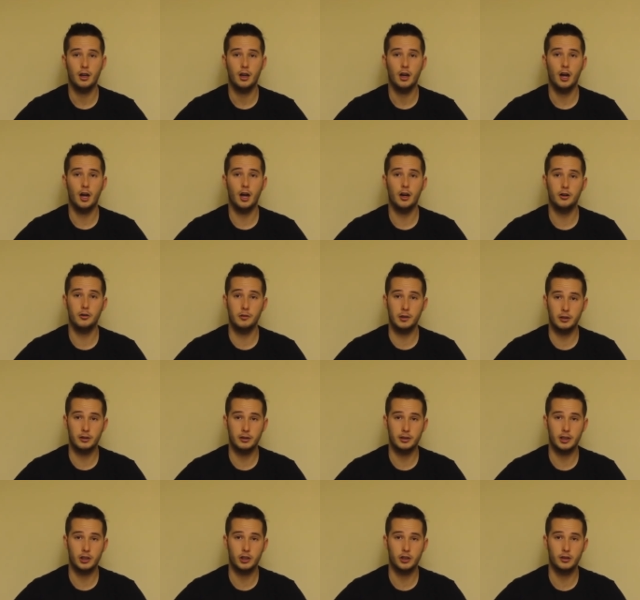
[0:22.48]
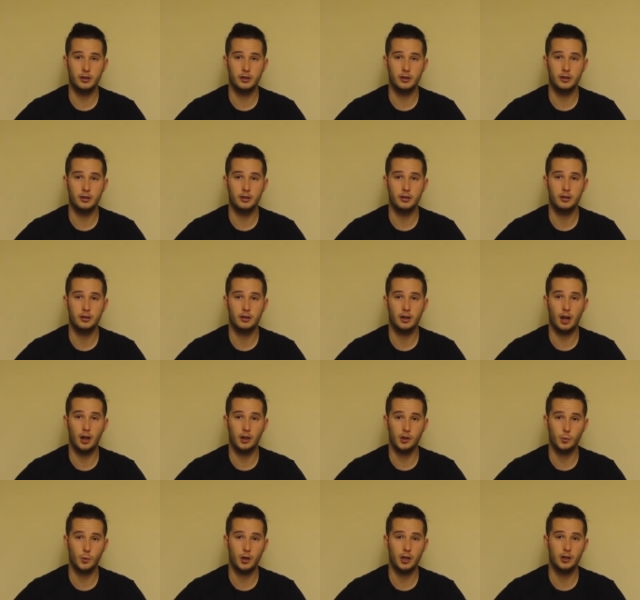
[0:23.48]
Derailed edition
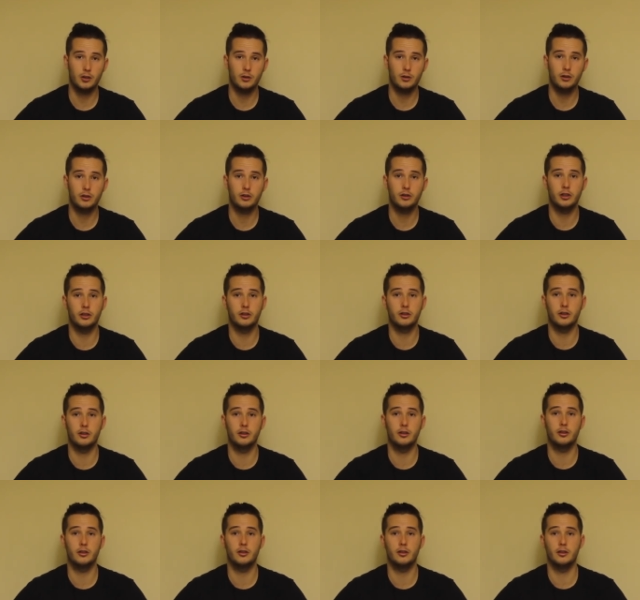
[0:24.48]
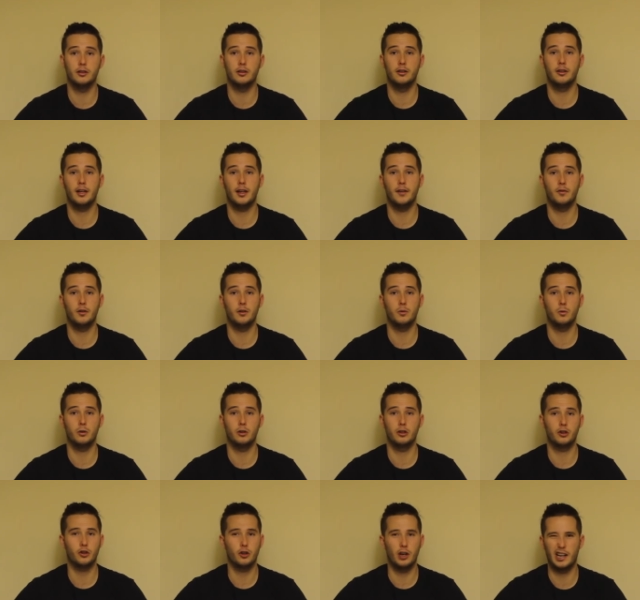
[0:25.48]
as well, just so that you can, if you want
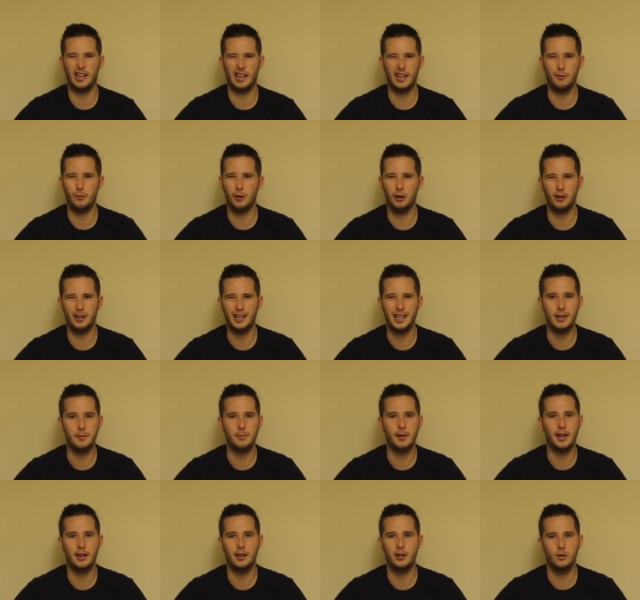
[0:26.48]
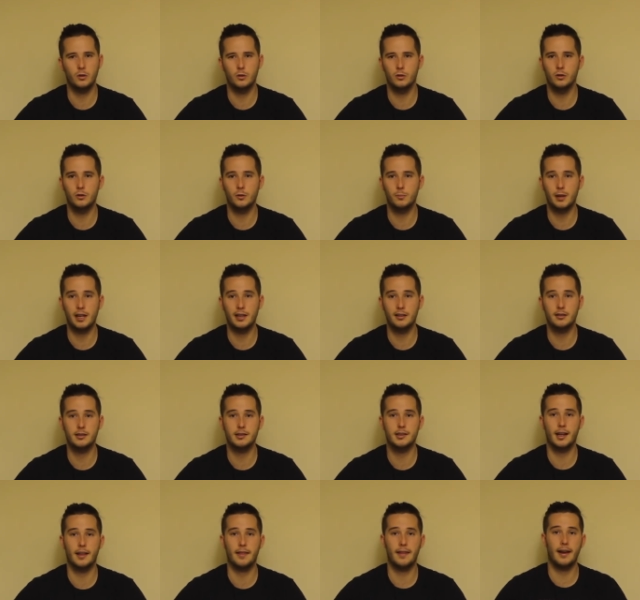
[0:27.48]
to try and get one on eBay or
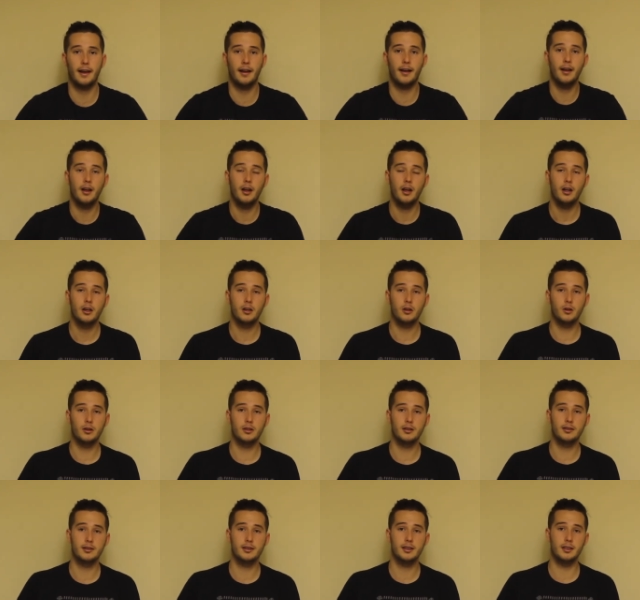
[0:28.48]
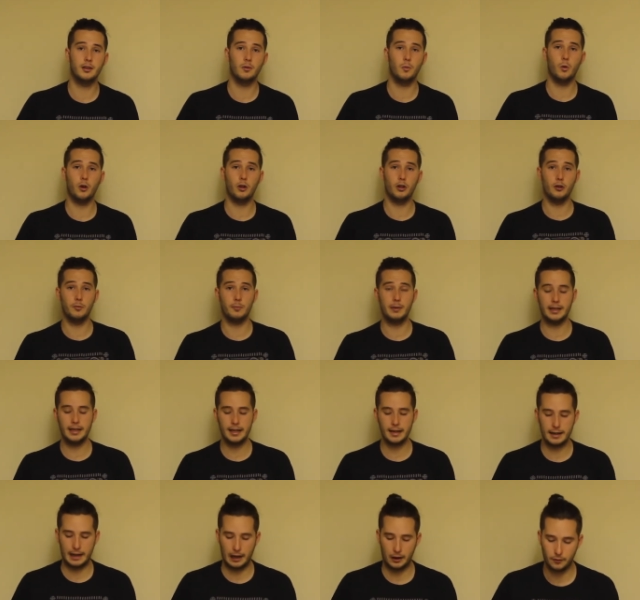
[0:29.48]
places like that, you can see what you'd be
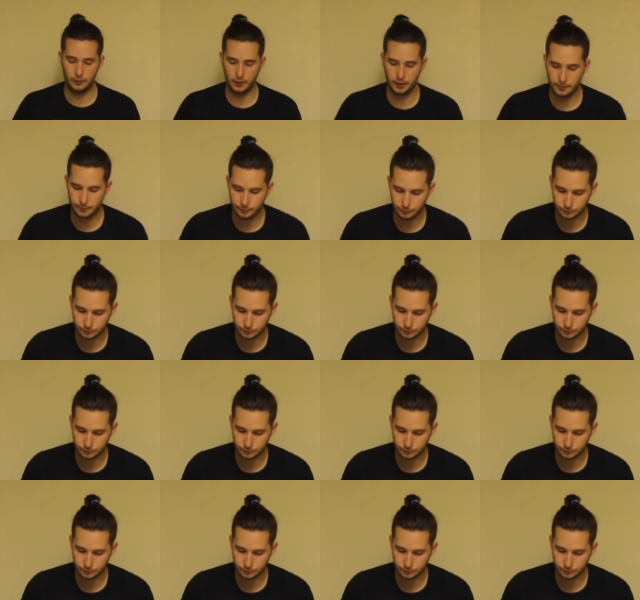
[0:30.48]
getting out of it.